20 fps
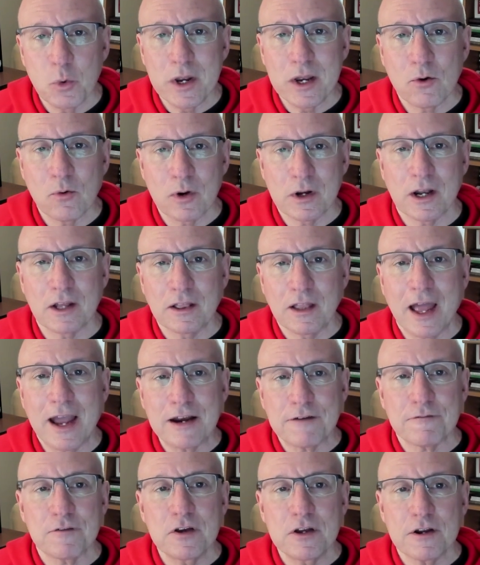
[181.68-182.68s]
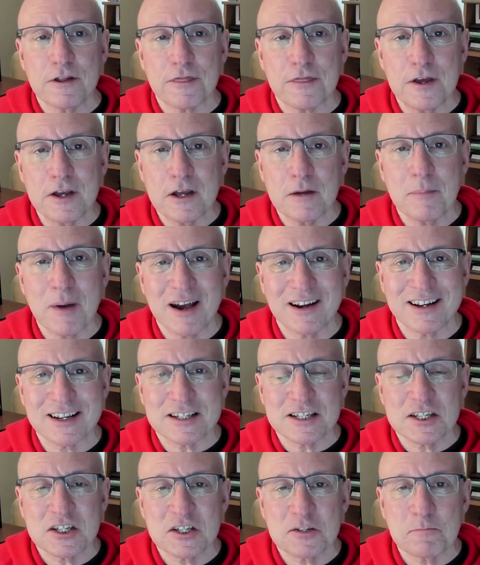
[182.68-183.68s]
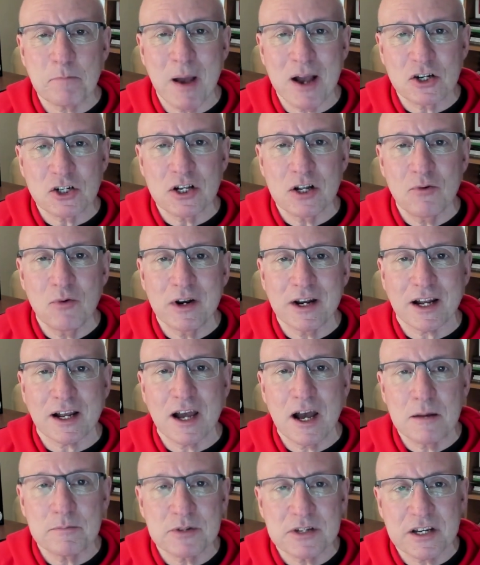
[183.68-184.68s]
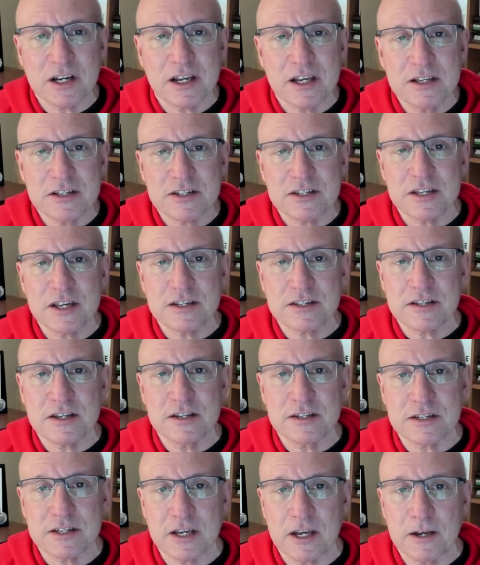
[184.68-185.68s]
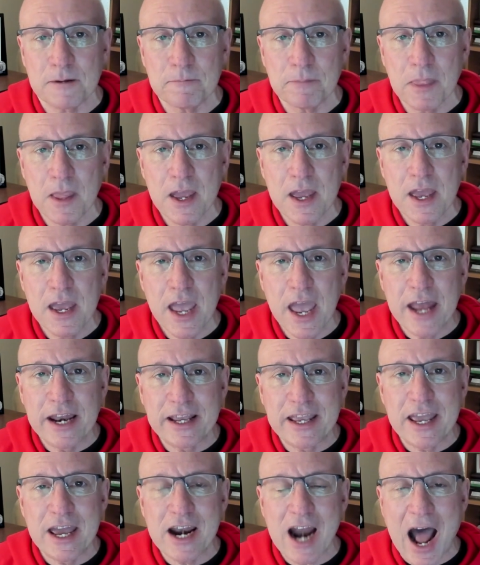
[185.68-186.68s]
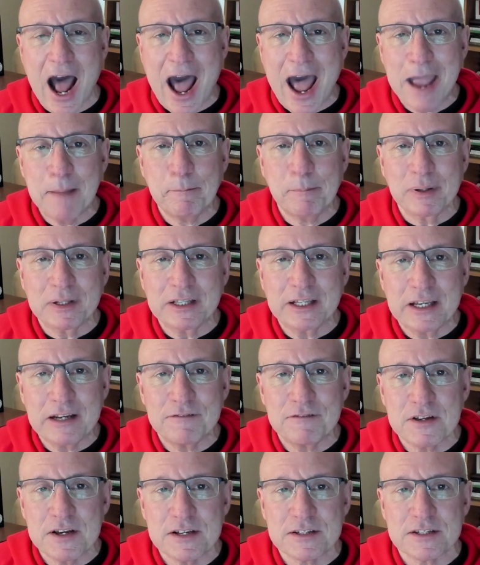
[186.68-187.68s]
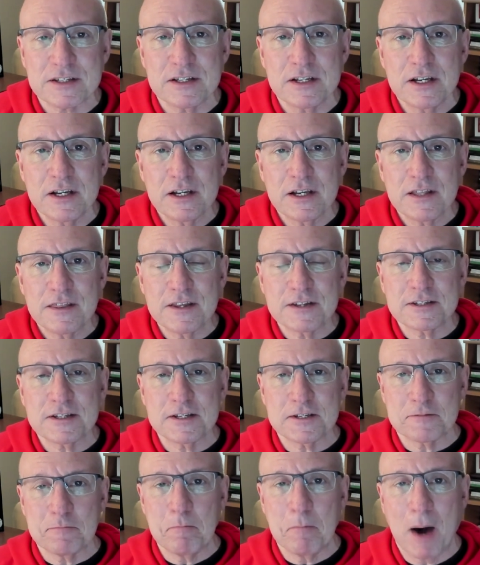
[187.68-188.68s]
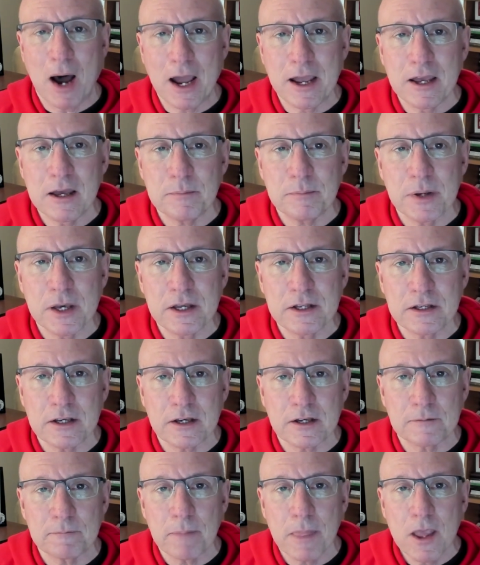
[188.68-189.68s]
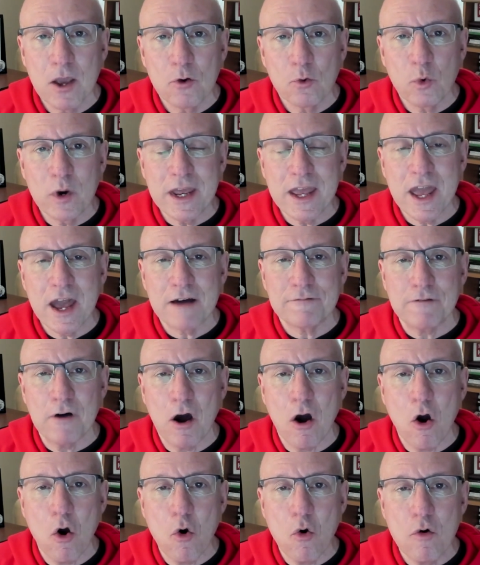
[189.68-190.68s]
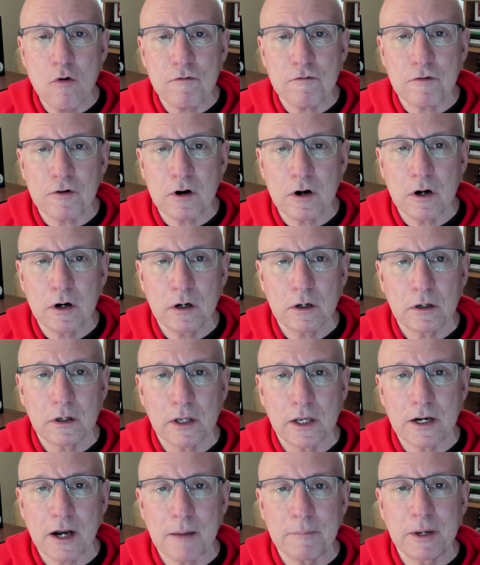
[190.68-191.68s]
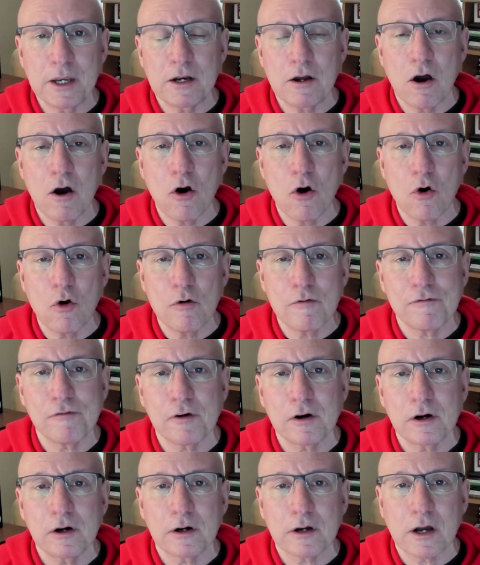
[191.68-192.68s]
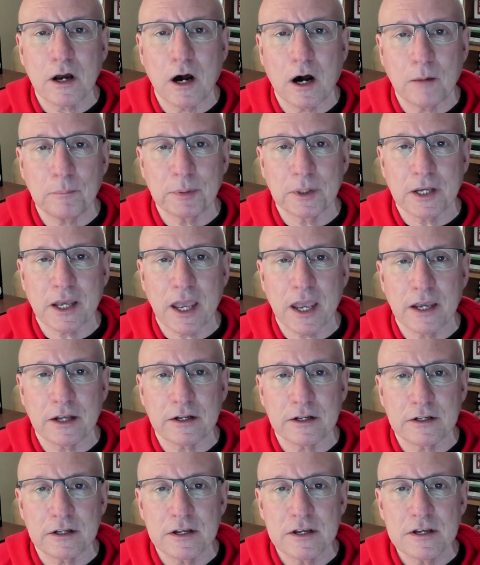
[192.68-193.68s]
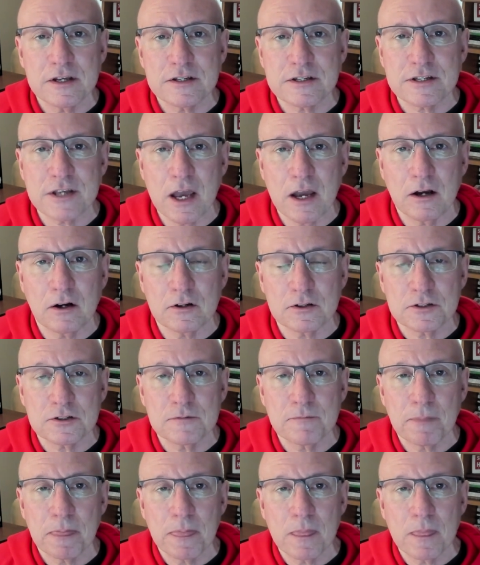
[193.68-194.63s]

week, what I'd like for you to think about, especially when it comes to consistency, and again, I believe this, this is my opinion, we have over, and I mean over complicated sales.